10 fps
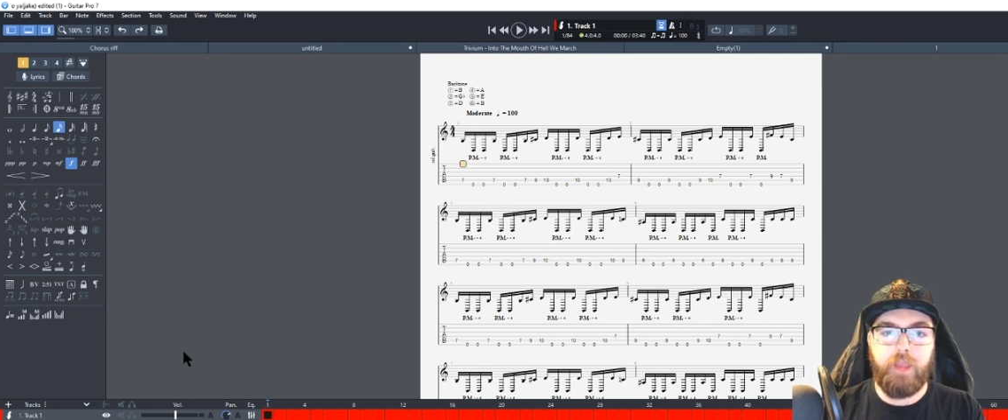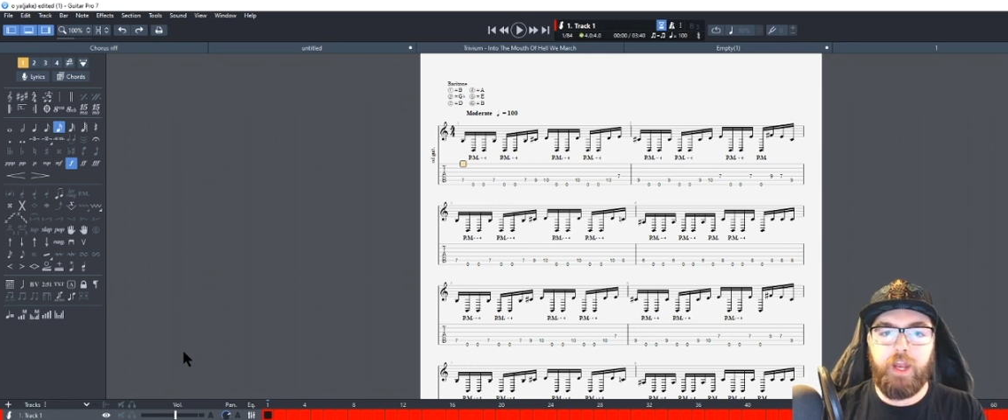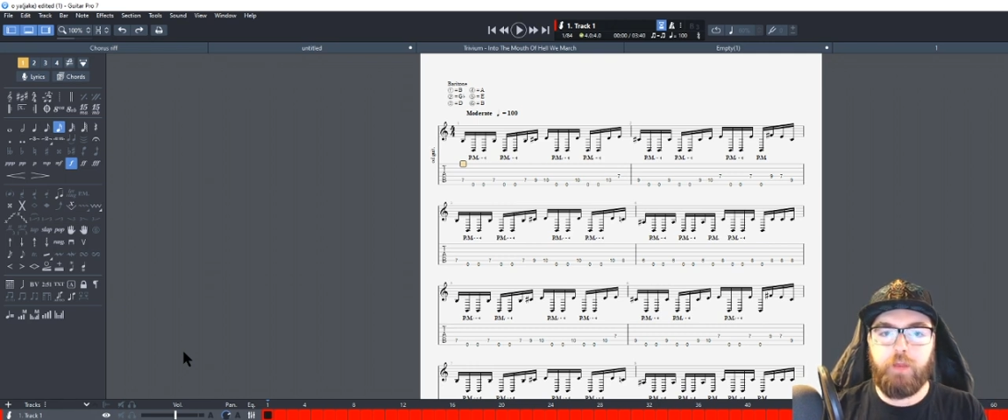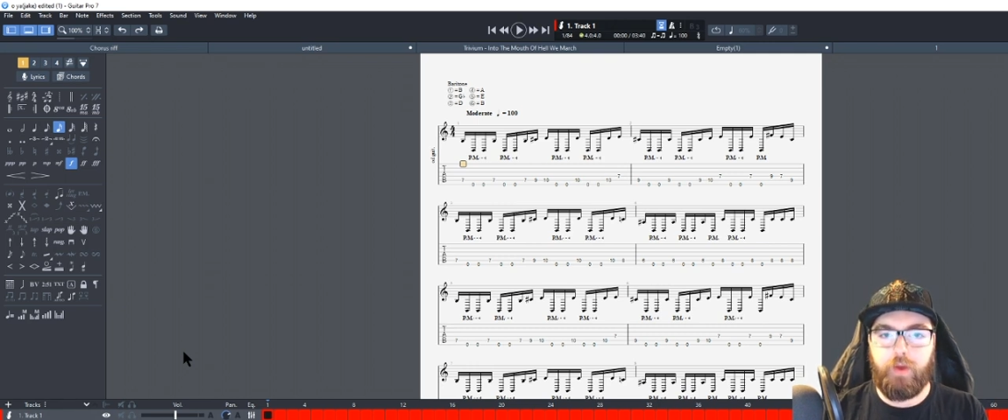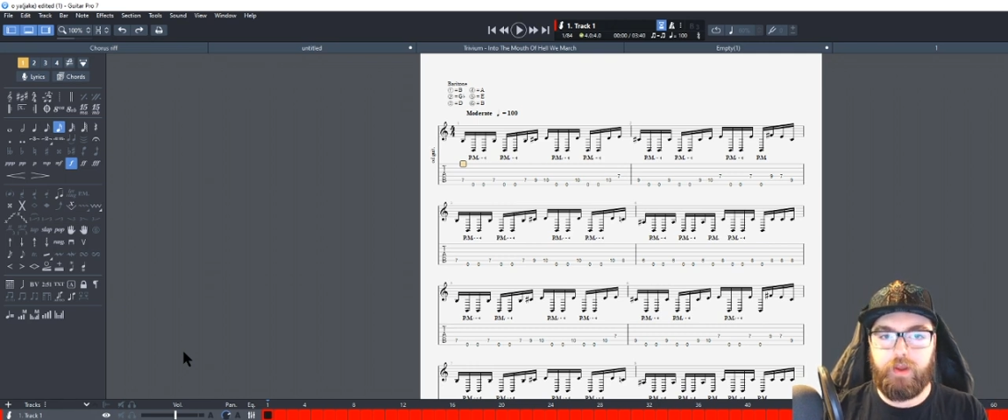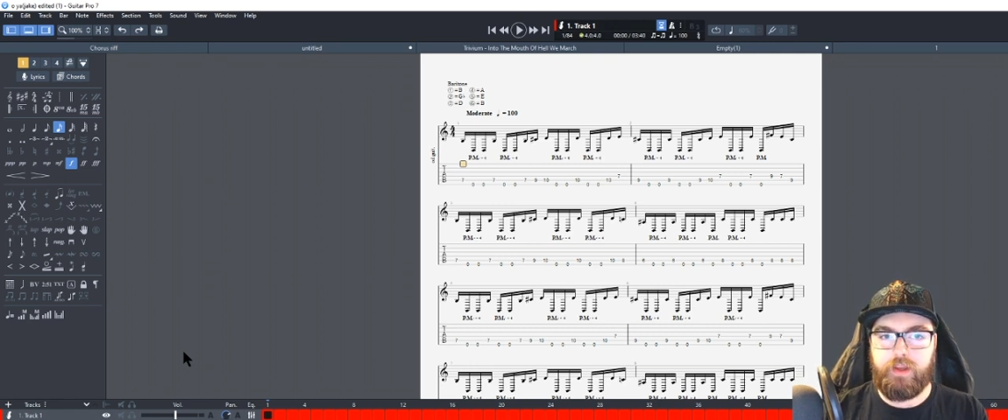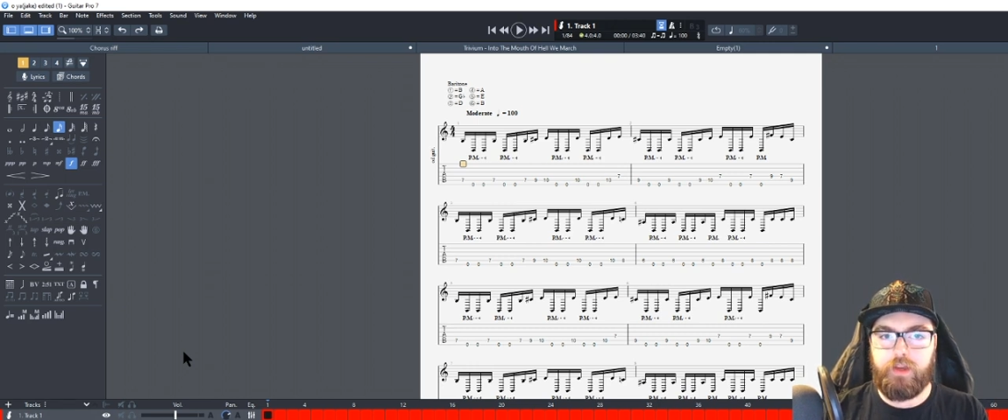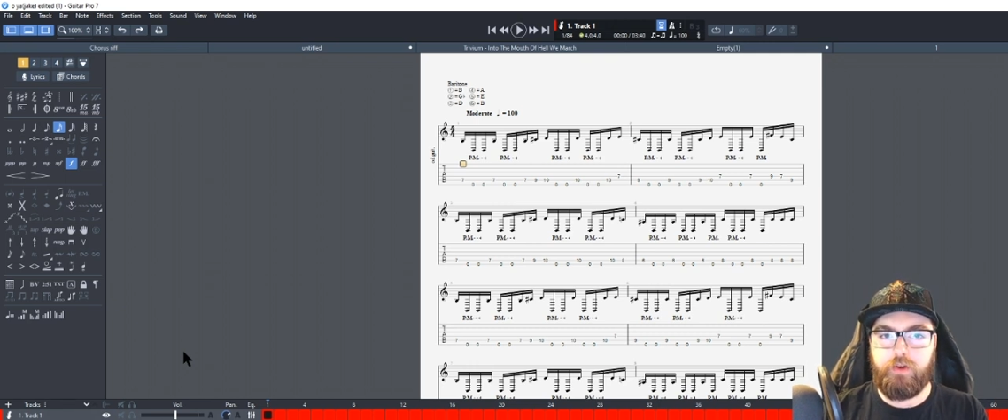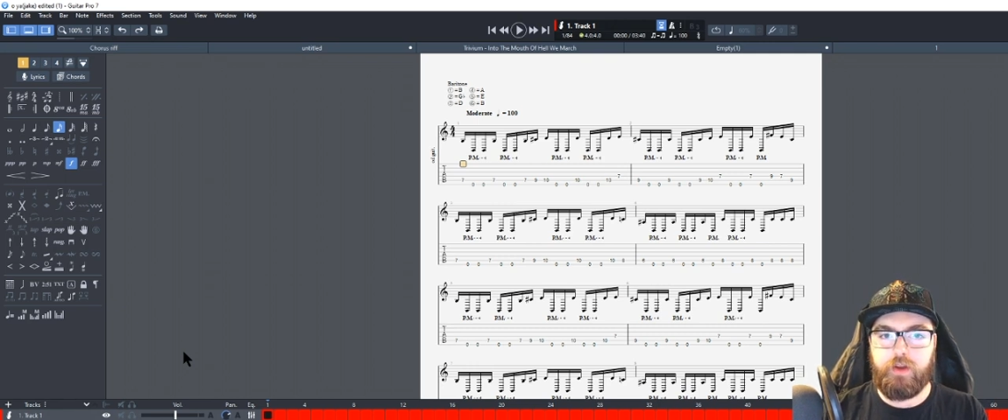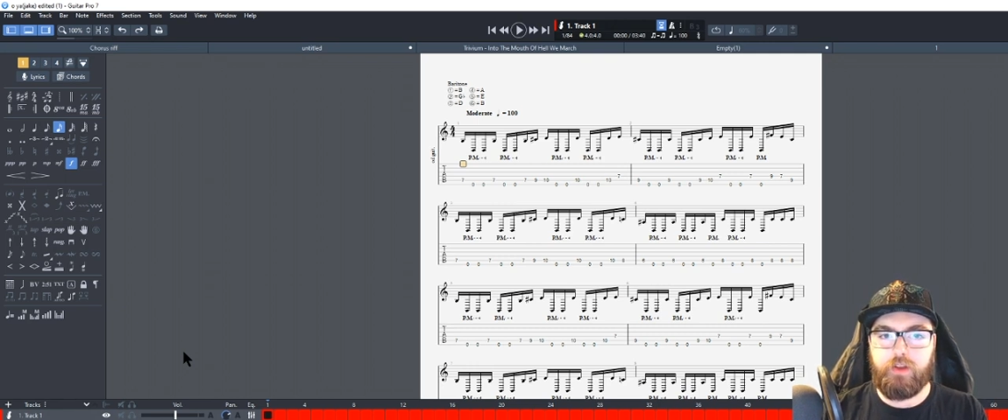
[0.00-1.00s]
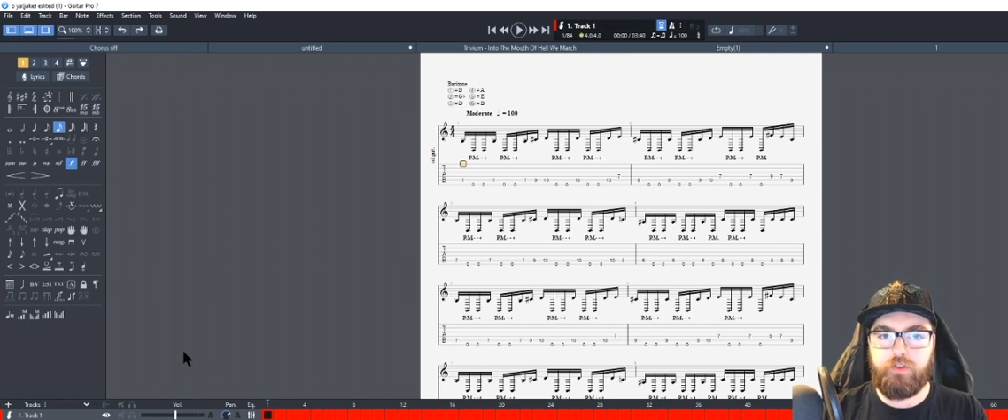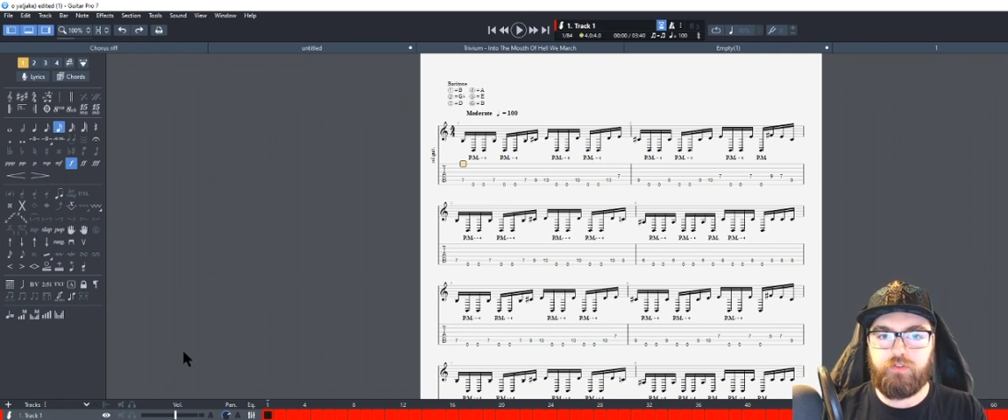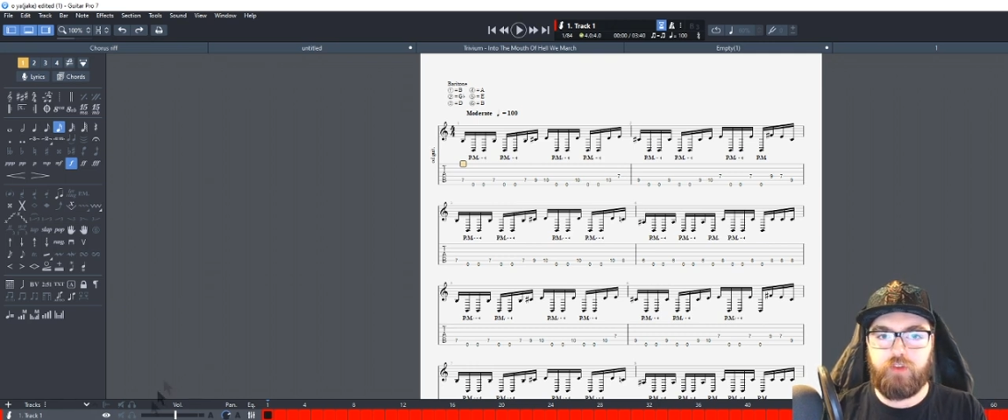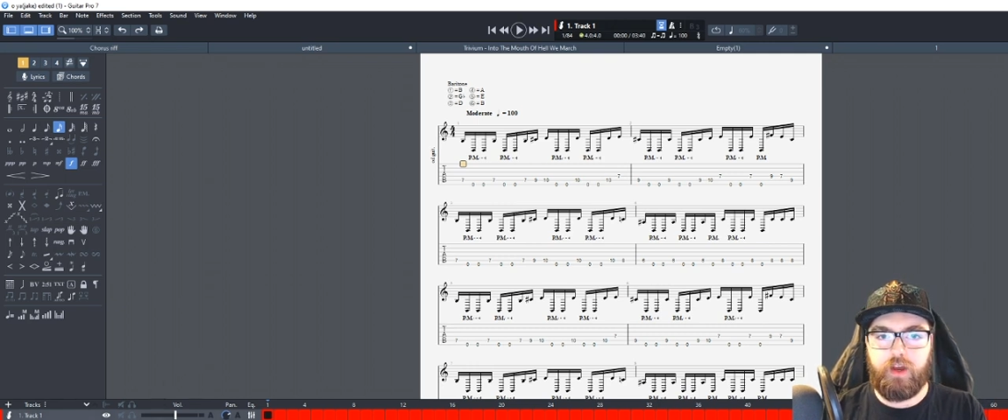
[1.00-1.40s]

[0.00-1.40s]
Anyway, here is